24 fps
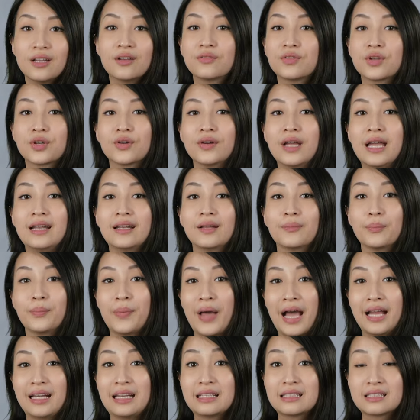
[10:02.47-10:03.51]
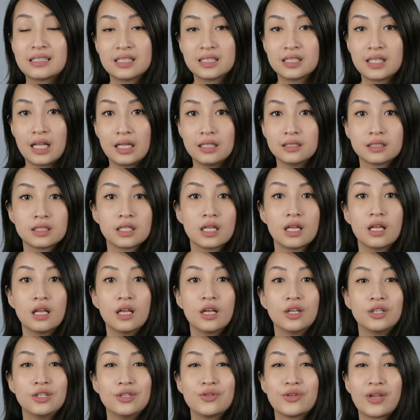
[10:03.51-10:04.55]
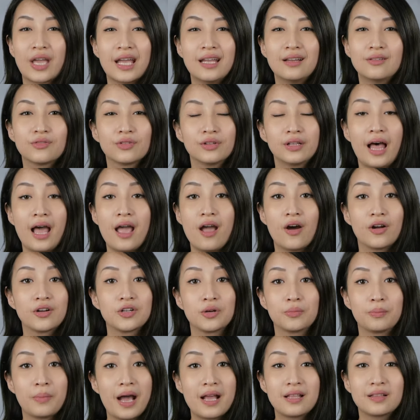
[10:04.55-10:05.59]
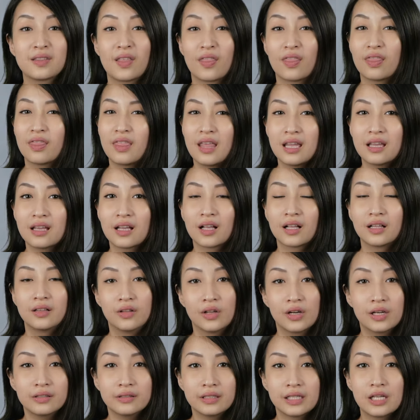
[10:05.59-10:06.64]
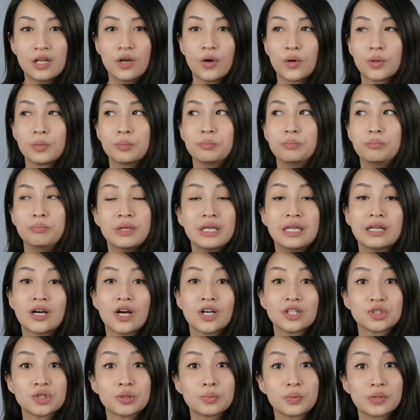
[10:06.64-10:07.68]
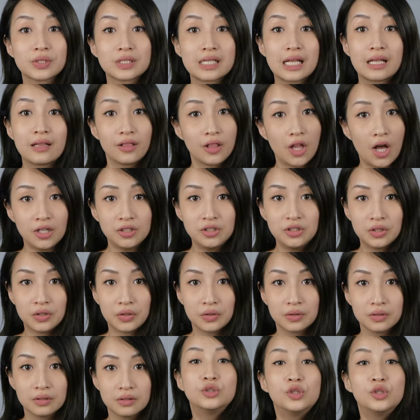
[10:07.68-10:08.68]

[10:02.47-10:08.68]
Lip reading: if you're in a panic state, you can't rely on your mind to think clearly or be 100% logical.